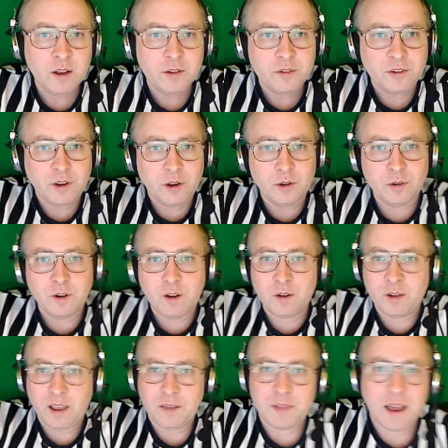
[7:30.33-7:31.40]
So,
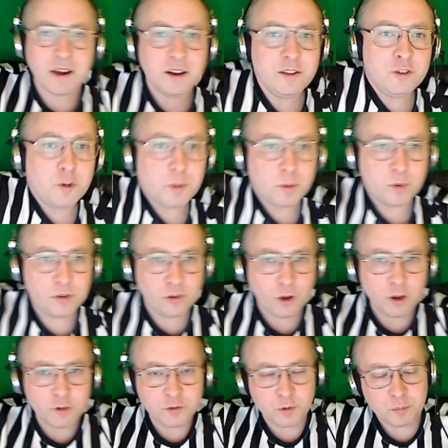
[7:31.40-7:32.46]
okay, that needs to be
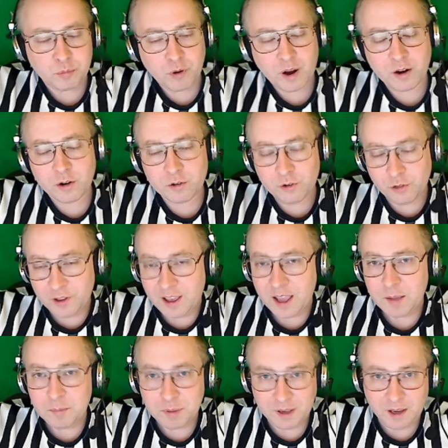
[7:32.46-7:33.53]
resolved prior to the
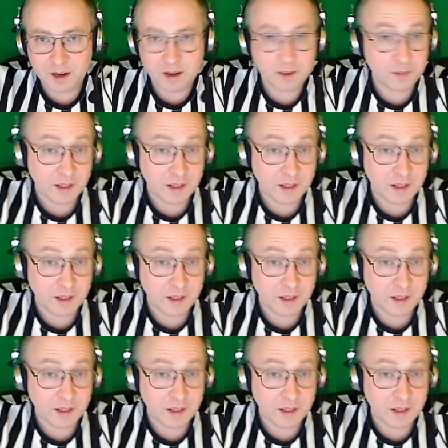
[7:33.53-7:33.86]
game beginning.